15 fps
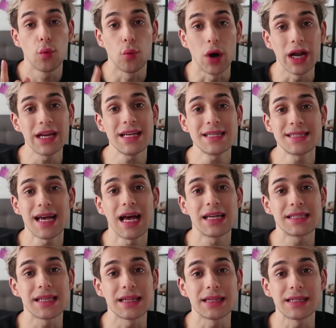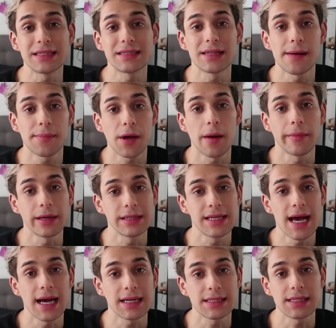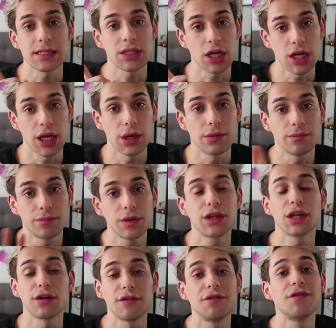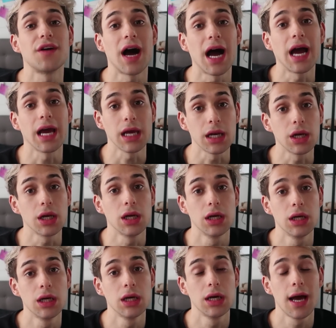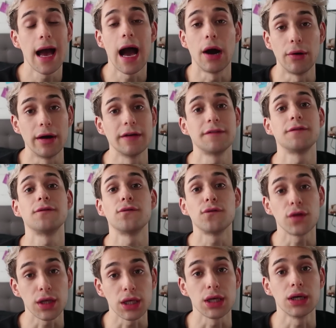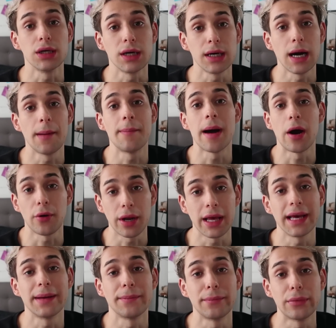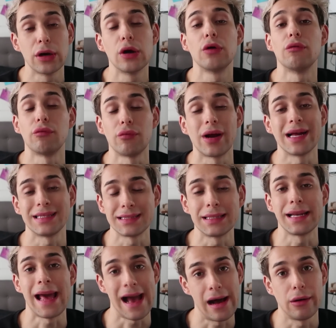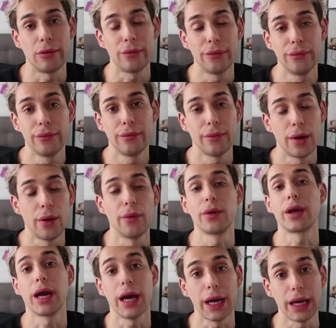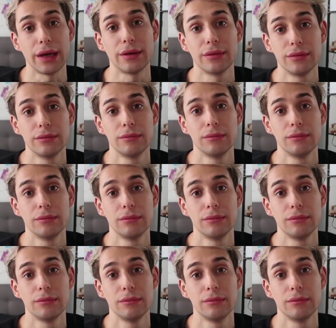What he says in these upcoming texts is gonna define how I feel about him right now. Okay.